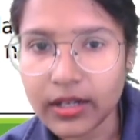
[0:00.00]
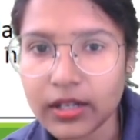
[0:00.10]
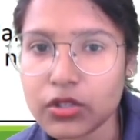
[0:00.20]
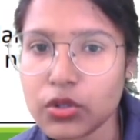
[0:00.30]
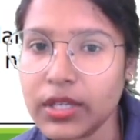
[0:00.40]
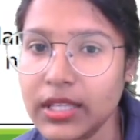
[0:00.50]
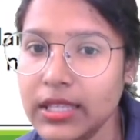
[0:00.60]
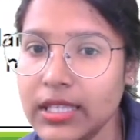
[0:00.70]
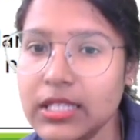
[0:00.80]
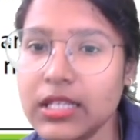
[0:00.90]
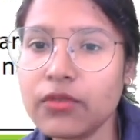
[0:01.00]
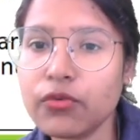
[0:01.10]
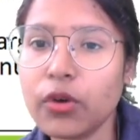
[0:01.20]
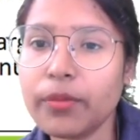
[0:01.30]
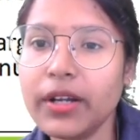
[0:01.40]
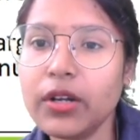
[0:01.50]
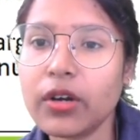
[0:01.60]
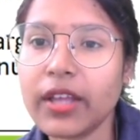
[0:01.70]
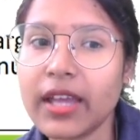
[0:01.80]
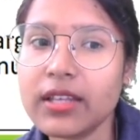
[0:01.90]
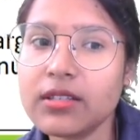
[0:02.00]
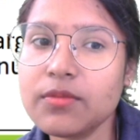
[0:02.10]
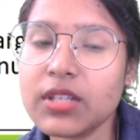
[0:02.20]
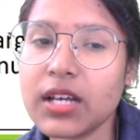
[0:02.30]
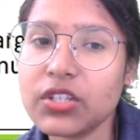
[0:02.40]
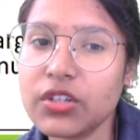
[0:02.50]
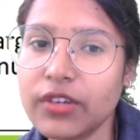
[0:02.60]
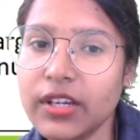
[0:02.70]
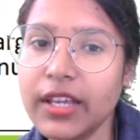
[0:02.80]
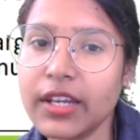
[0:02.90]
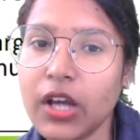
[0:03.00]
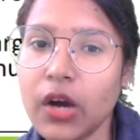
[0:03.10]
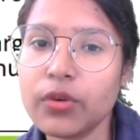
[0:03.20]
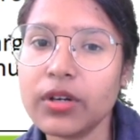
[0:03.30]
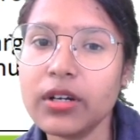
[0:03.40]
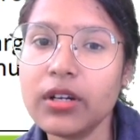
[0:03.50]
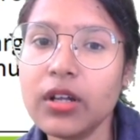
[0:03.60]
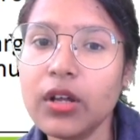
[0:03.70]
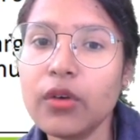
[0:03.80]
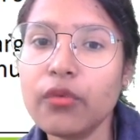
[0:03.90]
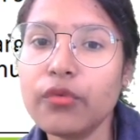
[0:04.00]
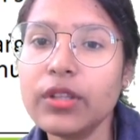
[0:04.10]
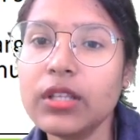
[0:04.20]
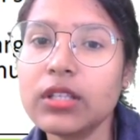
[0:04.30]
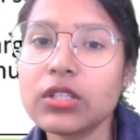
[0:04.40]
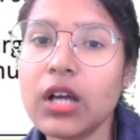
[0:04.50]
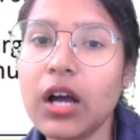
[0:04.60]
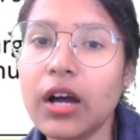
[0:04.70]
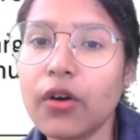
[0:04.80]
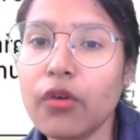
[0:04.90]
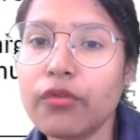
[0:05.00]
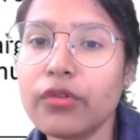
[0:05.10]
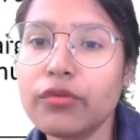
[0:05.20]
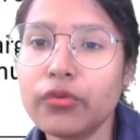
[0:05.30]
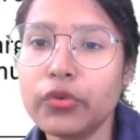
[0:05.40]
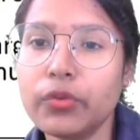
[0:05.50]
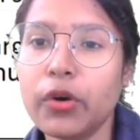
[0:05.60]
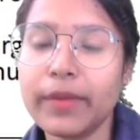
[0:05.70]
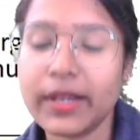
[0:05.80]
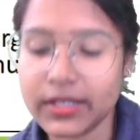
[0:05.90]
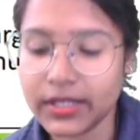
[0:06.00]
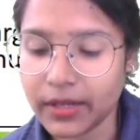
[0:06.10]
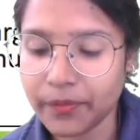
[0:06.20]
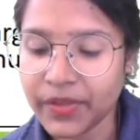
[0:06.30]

So in these environment, organisms are generally encountered which are often foodborne bacteria.